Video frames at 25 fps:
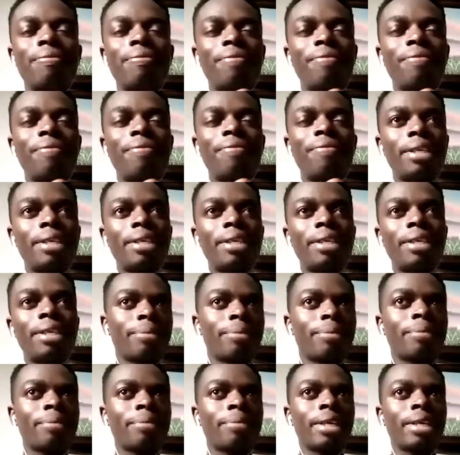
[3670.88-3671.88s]
big problem
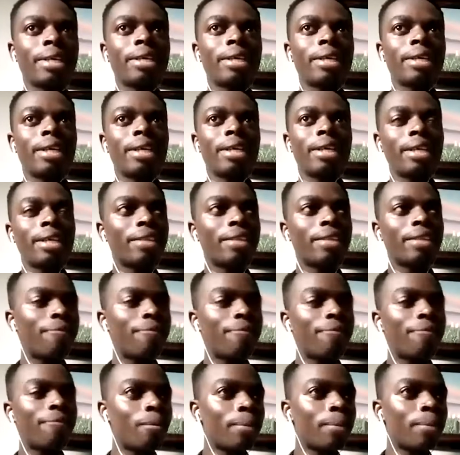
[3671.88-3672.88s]
in the
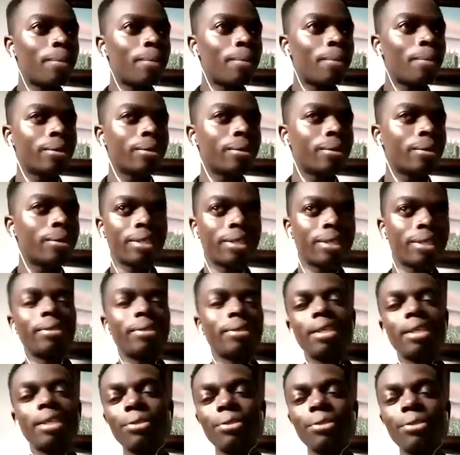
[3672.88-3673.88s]
formal sector.
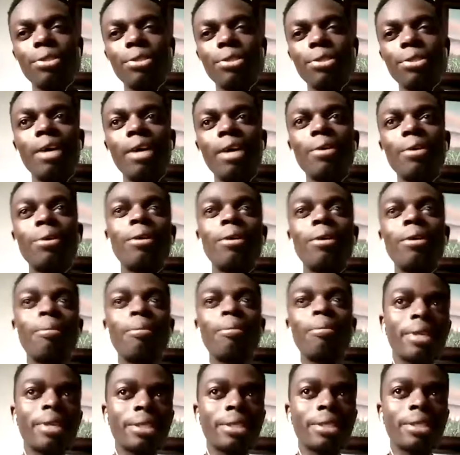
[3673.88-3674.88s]
That's to show you how
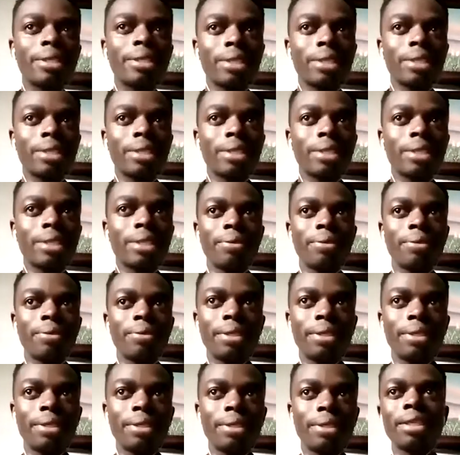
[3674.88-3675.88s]
complex our situation
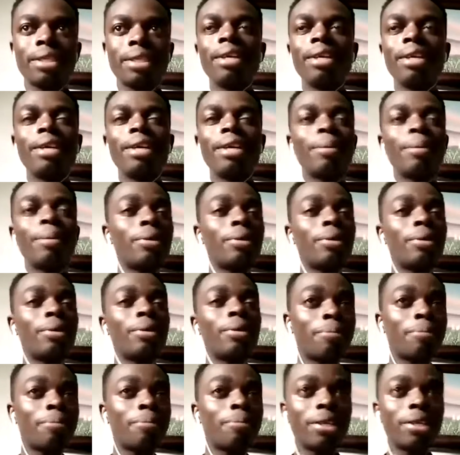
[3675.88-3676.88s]
is here. But it's not
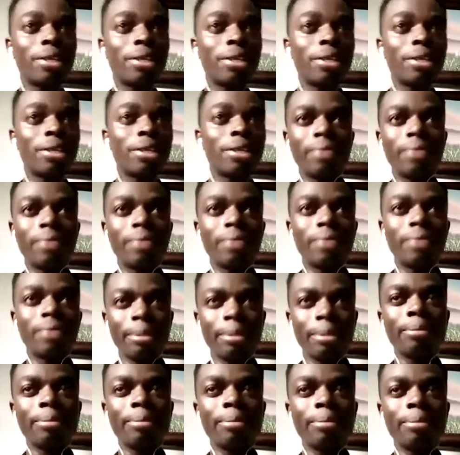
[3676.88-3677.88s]
beyond remedy, but it's
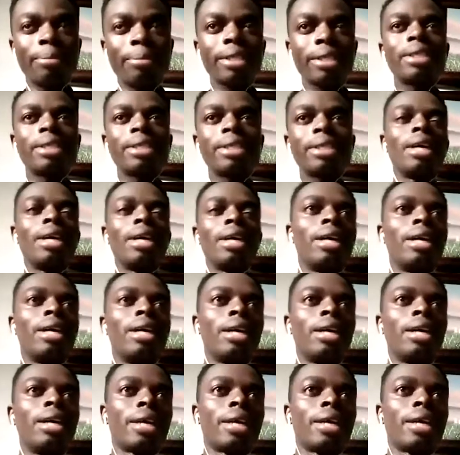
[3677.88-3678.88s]
complex.
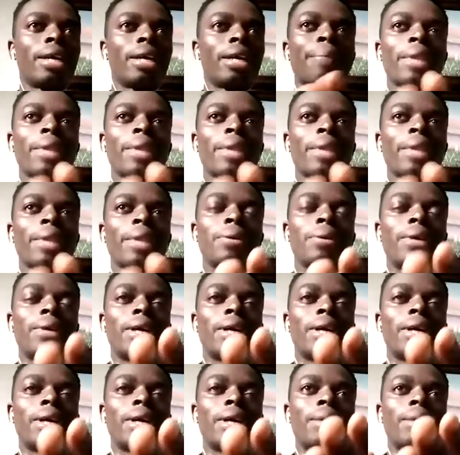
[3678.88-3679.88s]
Yeah. So
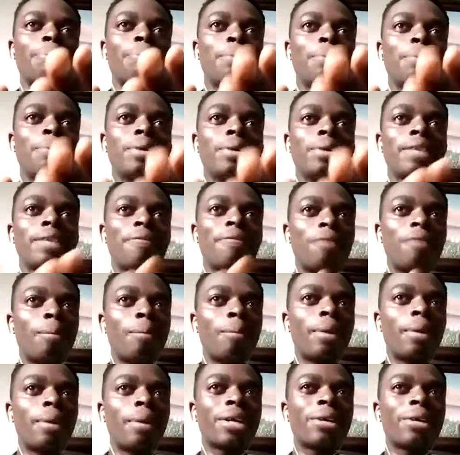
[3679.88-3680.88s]
people in the formal
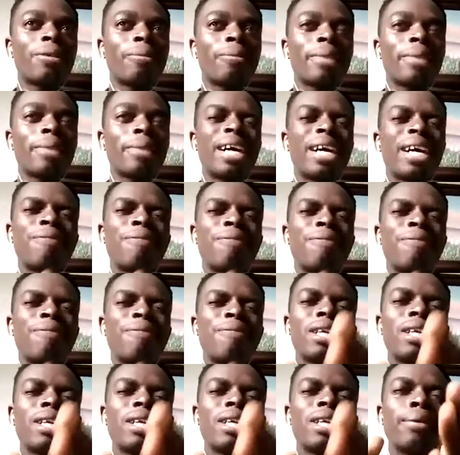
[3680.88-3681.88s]
economy are having a
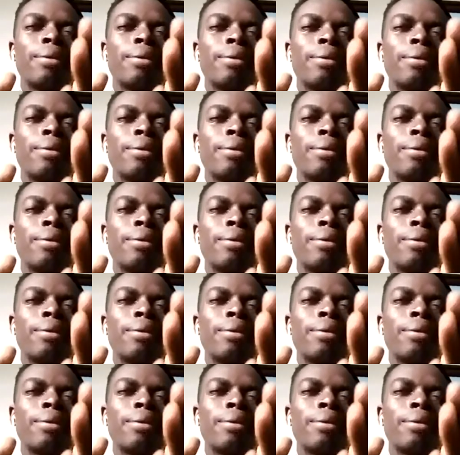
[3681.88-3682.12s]
lot of